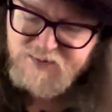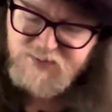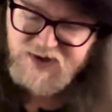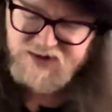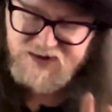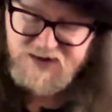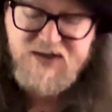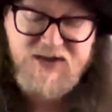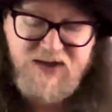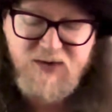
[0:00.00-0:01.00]
But
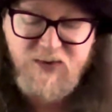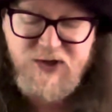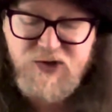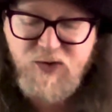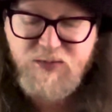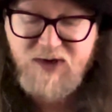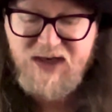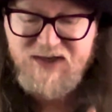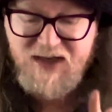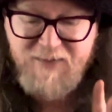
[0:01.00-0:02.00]
this is the original
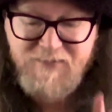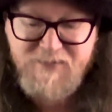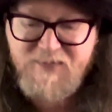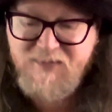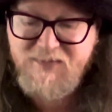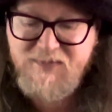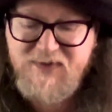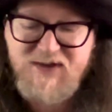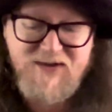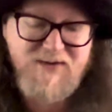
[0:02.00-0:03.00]
pressing.
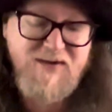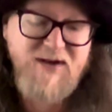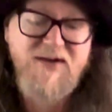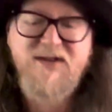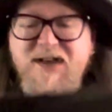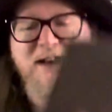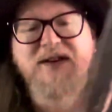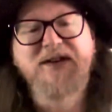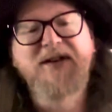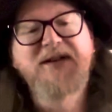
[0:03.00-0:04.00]
This is, you can see
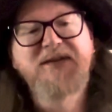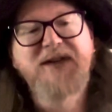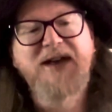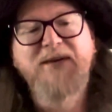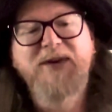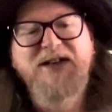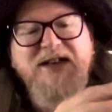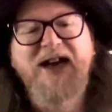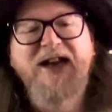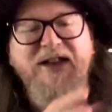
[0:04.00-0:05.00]
it's a, getting a bit
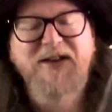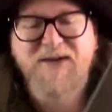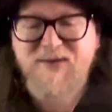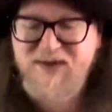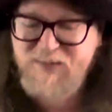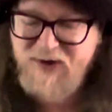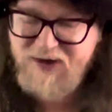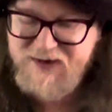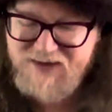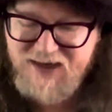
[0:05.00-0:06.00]
tatty, the
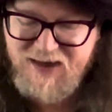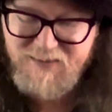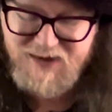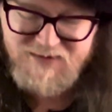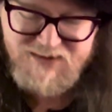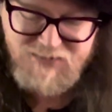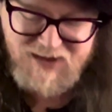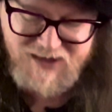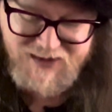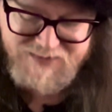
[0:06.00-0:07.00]
spine's getting a bit
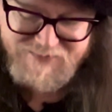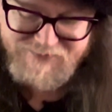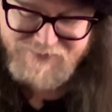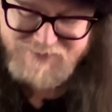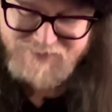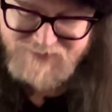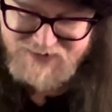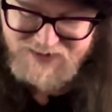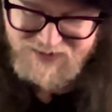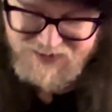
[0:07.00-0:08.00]
split. And
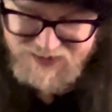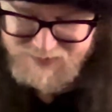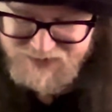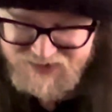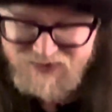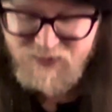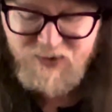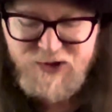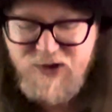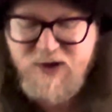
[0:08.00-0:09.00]
this is an
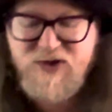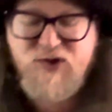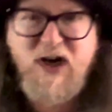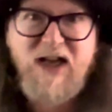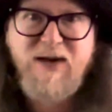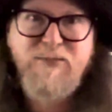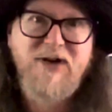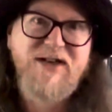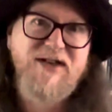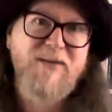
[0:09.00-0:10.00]
original Australian
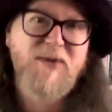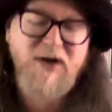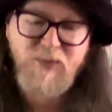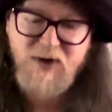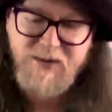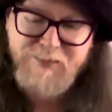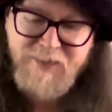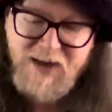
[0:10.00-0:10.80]
pressing, my one.